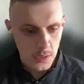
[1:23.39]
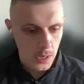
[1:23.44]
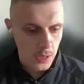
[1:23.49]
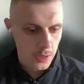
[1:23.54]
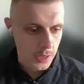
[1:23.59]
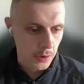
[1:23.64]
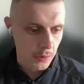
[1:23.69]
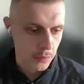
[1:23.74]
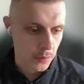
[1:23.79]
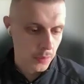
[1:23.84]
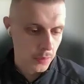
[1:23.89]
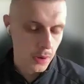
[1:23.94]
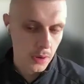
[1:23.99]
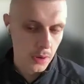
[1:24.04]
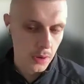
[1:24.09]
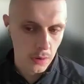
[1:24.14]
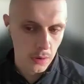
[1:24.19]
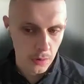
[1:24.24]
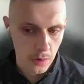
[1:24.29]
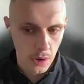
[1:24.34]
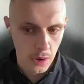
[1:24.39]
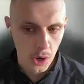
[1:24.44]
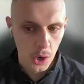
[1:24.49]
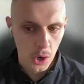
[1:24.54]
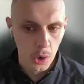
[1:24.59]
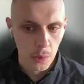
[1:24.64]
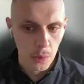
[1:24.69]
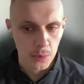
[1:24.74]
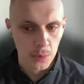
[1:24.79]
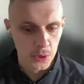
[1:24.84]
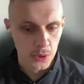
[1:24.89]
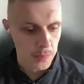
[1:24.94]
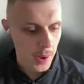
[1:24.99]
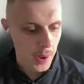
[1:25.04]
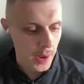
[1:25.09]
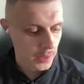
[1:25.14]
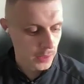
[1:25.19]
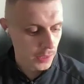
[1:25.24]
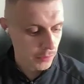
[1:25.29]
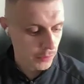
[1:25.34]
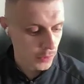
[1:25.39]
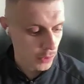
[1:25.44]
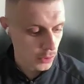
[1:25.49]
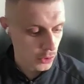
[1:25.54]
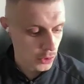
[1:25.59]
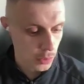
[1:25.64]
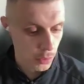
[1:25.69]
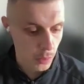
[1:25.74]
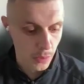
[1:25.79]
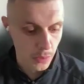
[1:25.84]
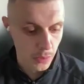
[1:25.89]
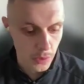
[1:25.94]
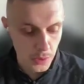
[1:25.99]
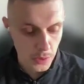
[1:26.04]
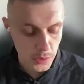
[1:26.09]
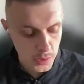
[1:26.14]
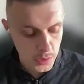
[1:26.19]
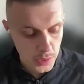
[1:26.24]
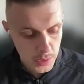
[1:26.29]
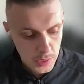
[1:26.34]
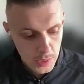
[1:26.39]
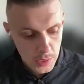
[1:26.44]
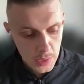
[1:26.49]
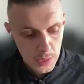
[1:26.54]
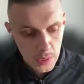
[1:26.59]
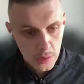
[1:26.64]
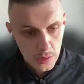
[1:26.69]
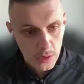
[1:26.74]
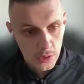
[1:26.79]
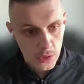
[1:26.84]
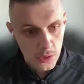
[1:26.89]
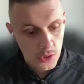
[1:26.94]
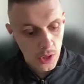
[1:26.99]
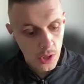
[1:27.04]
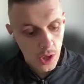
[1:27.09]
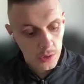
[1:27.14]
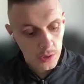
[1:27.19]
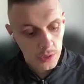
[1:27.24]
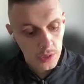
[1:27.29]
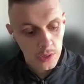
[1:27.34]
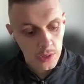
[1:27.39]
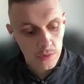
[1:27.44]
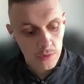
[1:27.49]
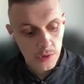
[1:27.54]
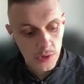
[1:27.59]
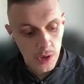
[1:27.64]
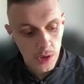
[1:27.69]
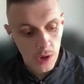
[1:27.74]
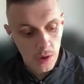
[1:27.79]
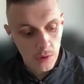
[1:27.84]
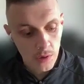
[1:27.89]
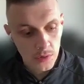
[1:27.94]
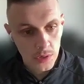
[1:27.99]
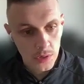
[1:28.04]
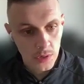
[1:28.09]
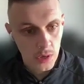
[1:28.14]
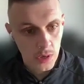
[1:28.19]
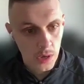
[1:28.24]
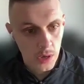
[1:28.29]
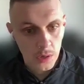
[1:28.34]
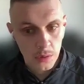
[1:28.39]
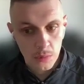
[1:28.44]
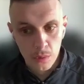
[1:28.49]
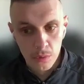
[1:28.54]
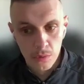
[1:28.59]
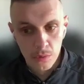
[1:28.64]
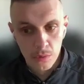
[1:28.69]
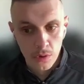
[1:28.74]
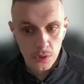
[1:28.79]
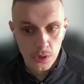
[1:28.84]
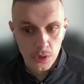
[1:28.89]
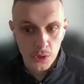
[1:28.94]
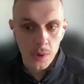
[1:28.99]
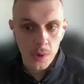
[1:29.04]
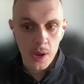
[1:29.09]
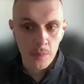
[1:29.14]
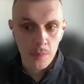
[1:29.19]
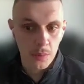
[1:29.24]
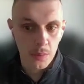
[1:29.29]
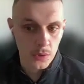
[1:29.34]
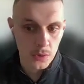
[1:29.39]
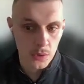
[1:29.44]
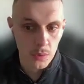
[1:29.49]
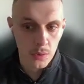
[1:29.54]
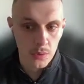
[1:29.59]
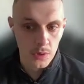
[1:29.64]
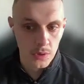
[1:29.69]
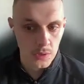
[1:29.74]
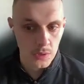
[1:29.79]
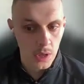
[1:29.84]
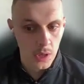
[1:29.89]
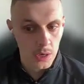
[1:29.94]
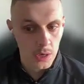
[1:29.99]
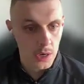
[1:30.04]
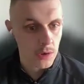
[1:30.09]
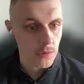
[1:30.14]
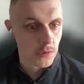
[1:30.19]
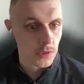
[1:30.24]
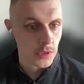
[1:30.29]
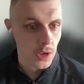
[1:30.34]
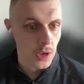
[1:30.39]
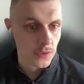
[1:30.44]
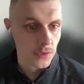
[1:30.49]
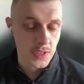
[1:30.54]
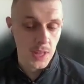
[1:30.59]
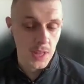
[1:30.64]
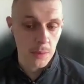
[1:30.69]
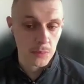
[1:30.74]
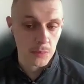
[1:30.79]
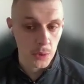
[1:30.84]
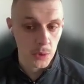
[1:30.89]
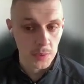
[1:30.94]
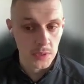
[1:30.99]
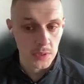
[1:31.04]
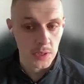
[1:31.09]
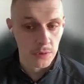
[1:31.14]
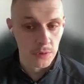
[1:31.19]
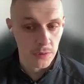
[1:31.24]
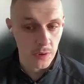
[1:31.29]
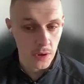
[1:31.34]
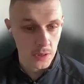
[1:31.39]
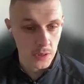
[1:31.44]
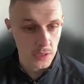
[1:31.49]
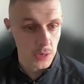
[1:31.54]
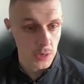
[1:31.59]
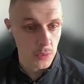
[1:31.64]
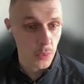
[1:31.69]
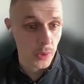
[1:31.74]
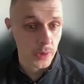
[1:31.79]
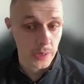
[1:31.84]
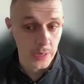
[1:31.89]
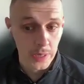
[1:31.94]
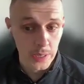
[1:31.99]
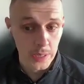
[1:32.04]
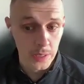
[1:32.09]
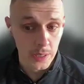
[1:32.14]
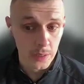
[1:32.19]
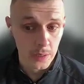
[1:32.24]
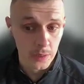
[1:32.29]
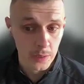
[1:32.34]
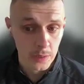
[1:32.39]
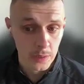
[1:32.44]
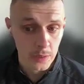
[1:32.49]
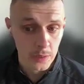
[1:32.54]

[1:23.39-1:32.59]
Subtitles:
I think from a club perspective, someone that started in the reserves and will fluctuate, but someone that started in the reserves stepped up into the first team when needed.